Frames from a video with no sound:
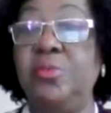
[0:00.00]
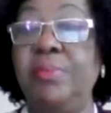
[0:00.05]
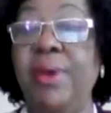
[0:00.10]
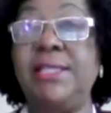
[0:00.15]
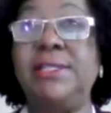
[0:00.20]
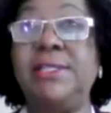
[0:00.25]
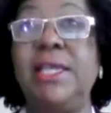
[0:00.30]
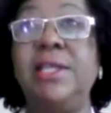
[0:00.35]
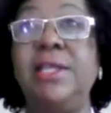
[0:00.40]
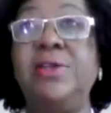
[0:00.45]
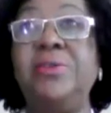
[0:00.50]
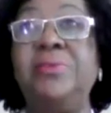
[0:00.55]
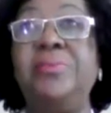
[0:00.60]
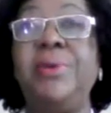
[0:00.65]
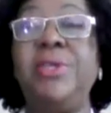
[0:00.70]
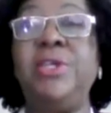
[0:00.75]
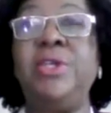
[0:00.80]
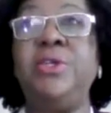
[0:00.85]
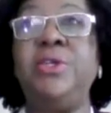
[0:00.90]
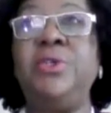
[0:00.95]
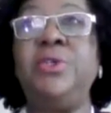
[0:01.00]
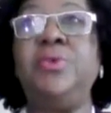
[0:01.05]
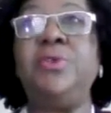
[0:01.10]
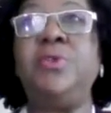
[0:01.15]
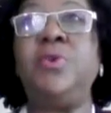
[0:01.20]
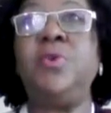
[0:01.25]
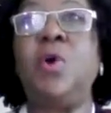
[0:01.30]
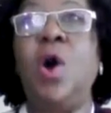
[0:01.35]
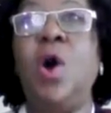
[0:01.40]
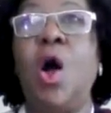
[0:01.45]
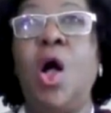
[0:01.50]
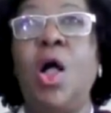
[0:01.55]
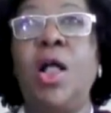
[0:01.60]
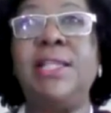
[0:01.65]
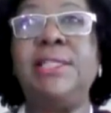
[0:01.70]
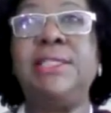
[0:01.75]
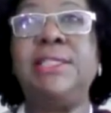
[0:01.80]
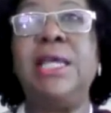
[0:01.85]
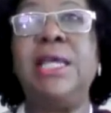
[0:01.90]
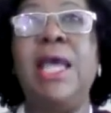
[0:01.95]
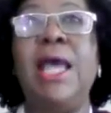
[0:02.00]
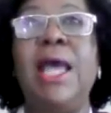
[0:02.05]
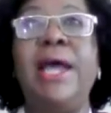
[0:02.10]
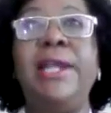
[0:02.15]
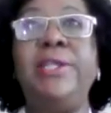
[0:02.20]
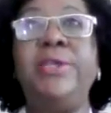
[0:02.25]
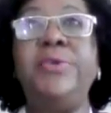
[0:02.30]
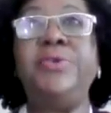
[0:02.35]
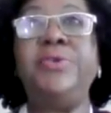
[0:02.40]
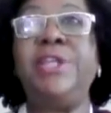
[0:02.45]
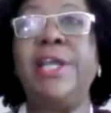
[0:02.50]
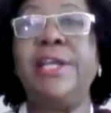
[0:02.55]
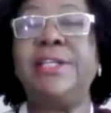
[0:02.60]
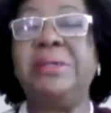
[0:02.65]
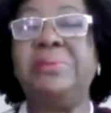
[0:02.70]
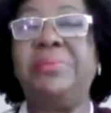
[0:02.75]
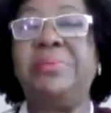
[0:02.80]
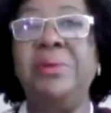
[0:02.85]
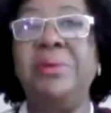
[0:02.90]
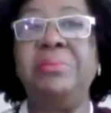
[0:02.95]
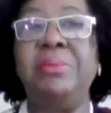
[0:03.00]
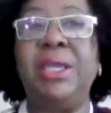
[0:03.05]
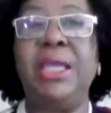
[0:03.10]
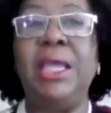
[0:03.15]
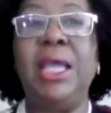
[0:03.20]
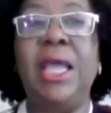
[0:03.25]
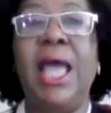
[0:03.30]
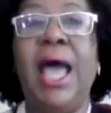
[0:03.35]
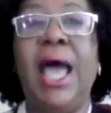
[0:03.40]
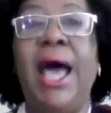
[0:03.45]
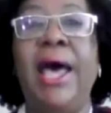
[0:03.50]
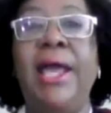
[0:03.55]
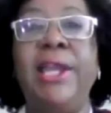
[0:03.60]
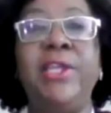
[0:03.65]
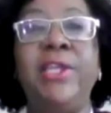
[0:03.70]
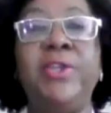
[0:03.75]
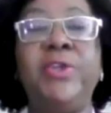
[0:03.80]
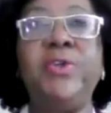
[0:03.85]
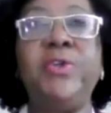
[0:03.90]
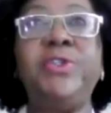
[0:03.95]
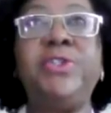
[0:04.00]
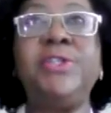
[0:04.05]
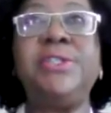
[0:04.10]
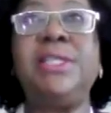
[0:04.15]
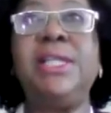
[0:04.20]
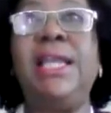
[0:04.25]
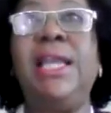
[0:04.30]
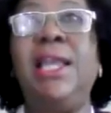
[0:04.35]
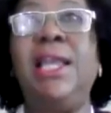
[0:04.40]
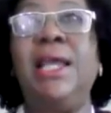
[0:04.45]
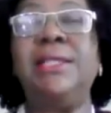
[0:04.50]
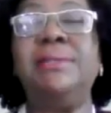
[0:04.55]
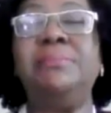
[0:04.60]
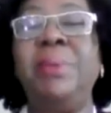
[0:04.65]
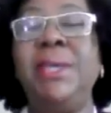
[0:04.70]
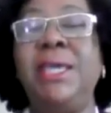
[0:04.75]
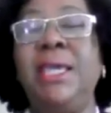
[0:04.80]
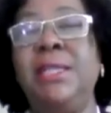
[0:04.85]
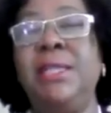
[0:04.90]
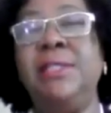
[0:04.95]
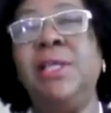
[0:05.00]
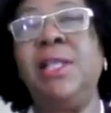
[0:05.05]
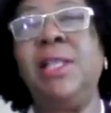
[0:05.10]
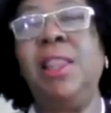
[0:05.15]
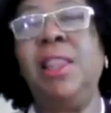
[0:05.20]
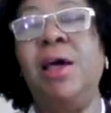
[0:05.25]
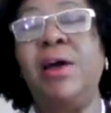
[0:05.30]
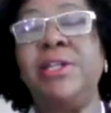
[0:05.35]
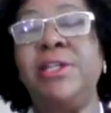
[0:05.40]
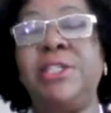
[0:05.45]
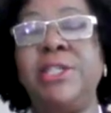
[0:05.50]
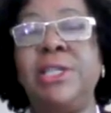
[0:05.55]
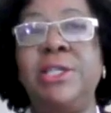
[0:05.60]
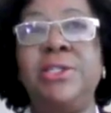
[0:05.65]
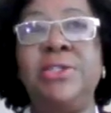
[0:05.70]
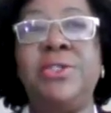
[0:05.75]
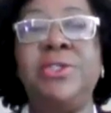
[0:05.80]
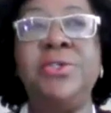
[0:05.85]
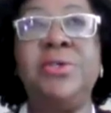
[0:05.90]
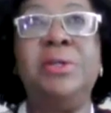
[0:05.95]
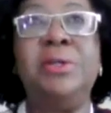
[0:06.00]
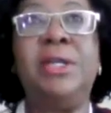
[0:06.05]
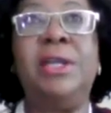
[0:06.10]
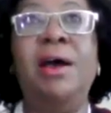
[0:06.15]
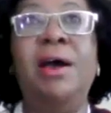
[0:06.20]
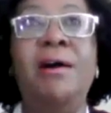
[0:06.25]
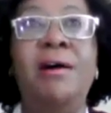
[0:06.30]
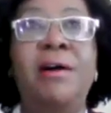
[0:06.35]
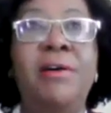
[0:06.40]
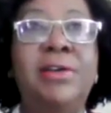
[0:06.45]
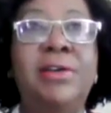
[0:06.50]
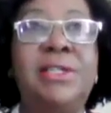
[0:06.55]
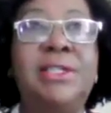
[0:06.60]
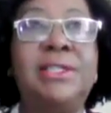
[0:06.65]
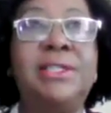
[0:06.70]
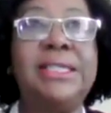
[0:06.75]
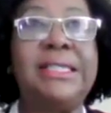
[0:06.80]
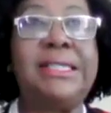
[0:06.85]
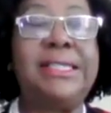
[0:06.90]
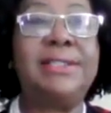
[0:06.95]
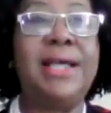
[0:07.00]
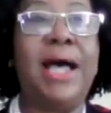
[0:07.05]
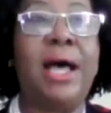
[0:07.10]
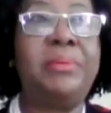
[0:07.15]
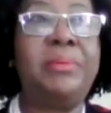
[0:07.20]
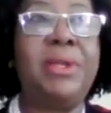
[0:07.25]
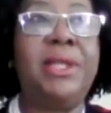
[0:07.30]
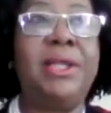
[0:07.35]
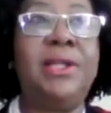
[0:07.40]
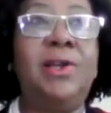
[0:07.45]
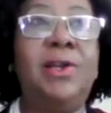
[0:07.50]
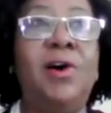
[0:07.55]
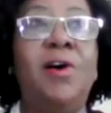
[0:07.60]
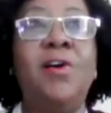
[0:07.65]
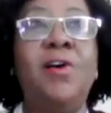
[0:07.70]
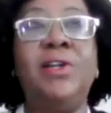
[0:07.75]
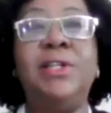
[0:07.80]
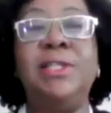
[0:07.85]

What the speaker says: by saying, good, you called and you checked upon me, and you don't just begin to lodge into, Lord, this is happening, Lord,